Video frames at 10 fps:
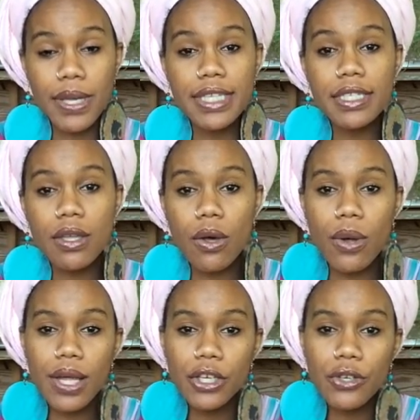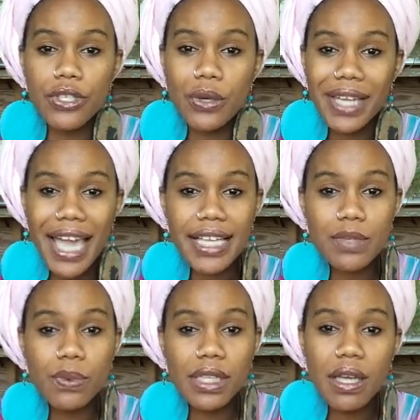And so your zodiac
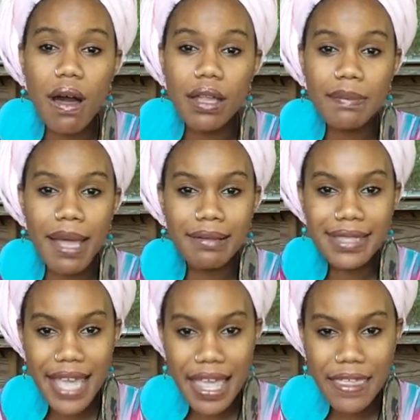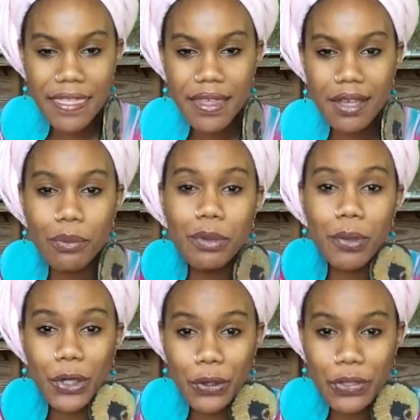is really all about death and
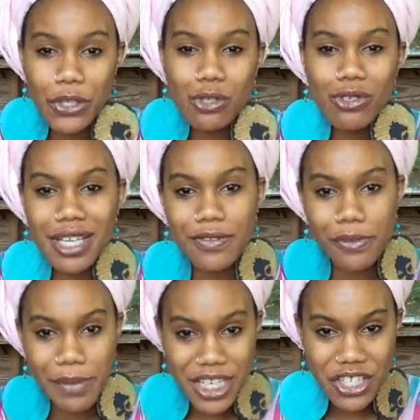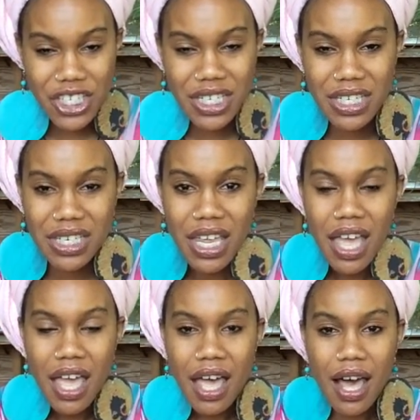rebirth, transformation,
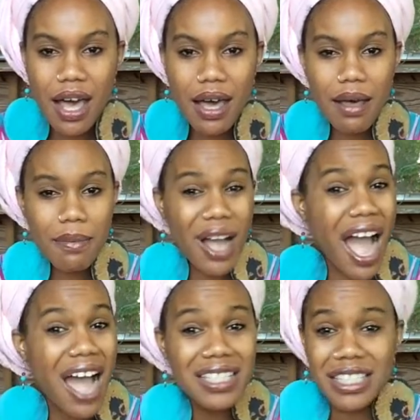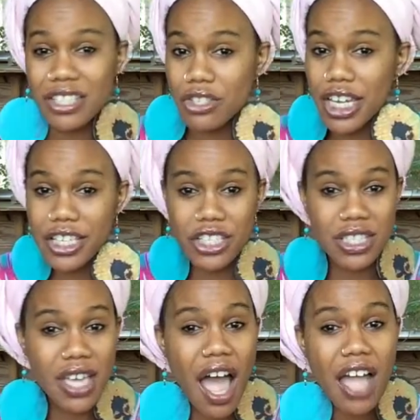constant
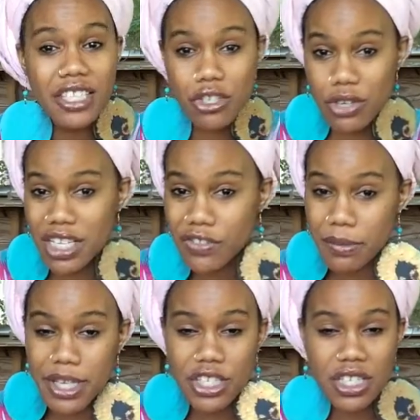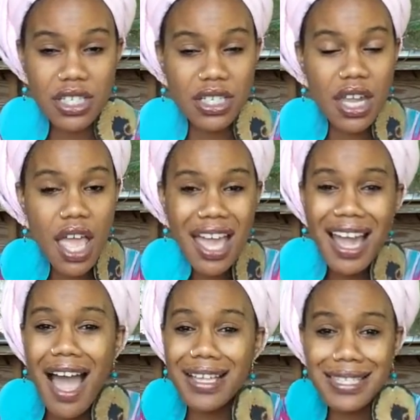changes, constant transformation,
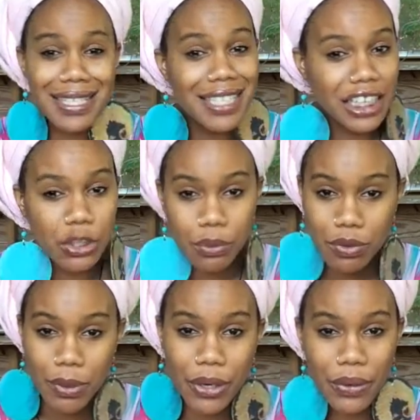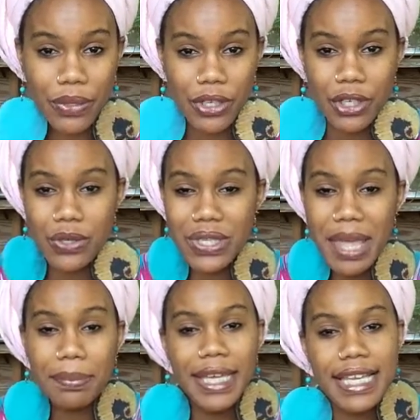constant death and rebirth. So
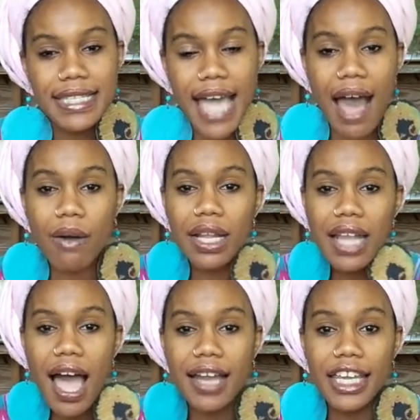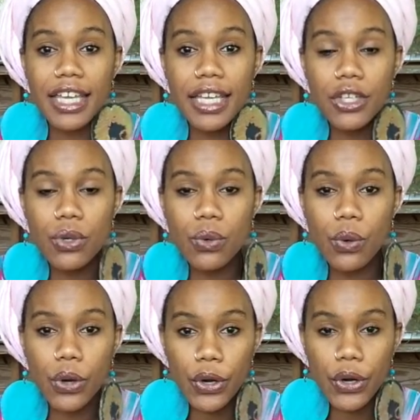that plays out a lot in
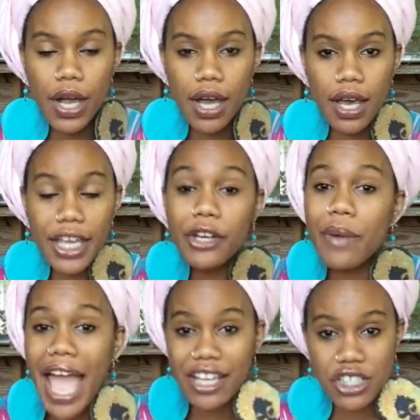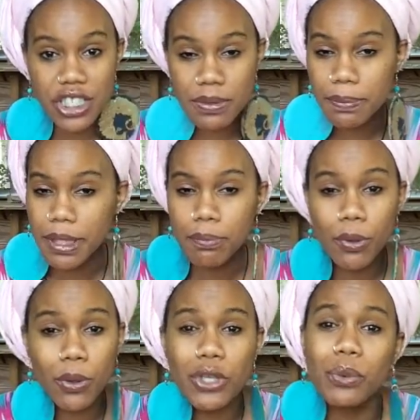your interactions with
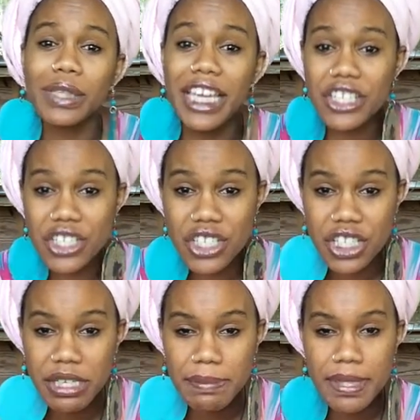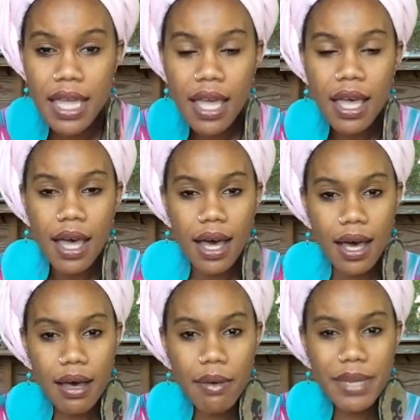people, in your relationships,
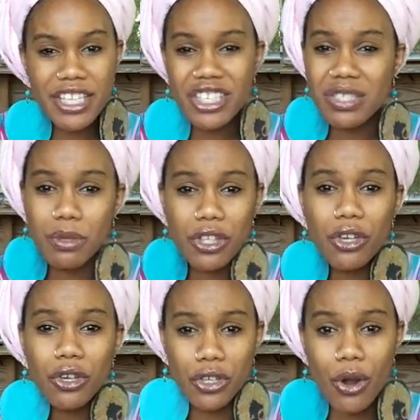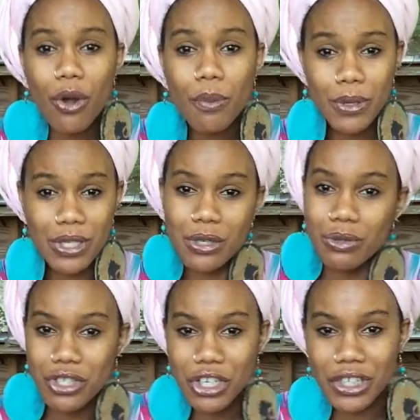and just with your own
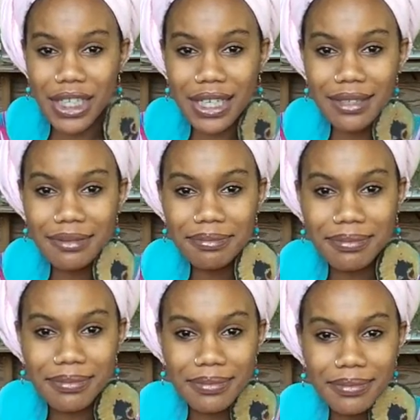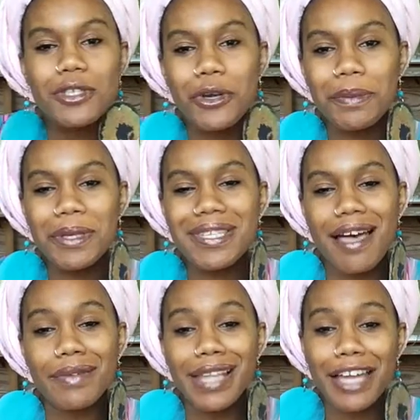personal journey. Scorpios
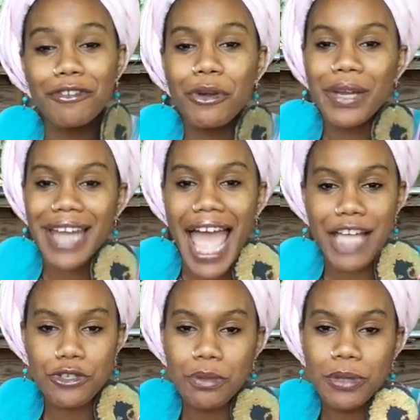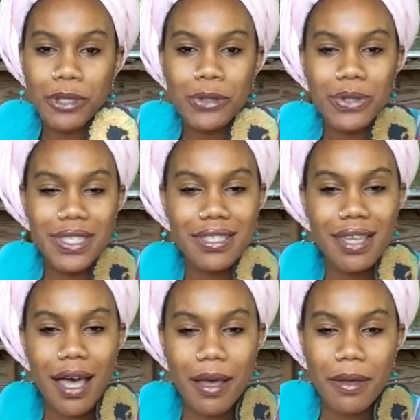have a lot of great attributes.
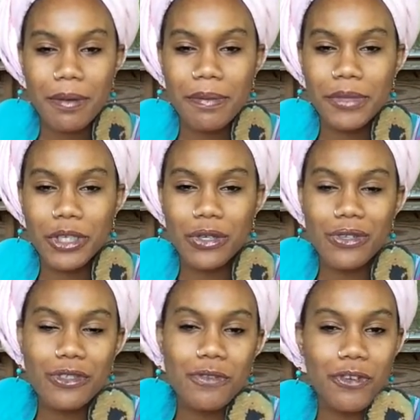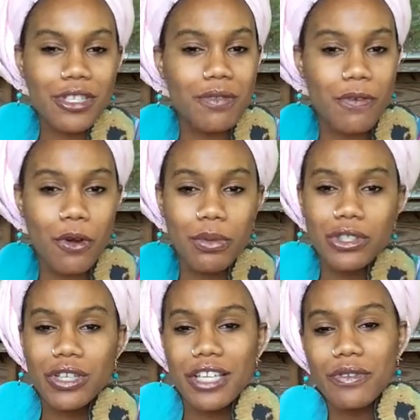So first and
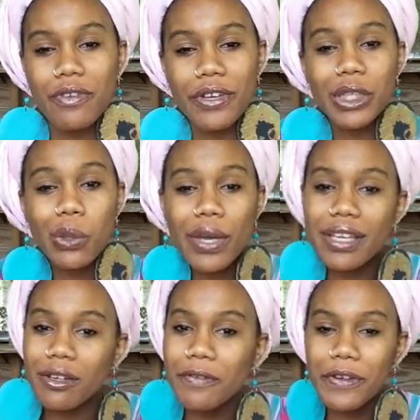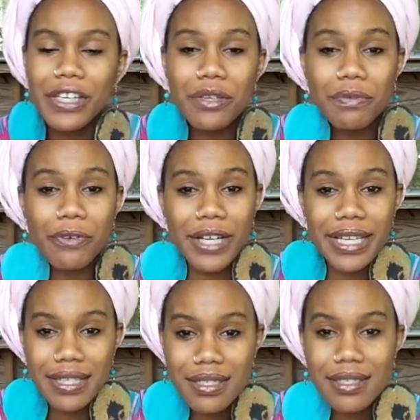foremost, you guys are very loyal, very good
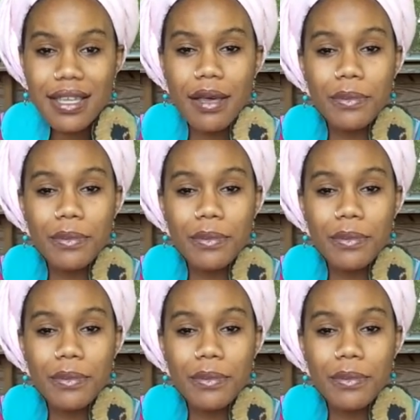friends.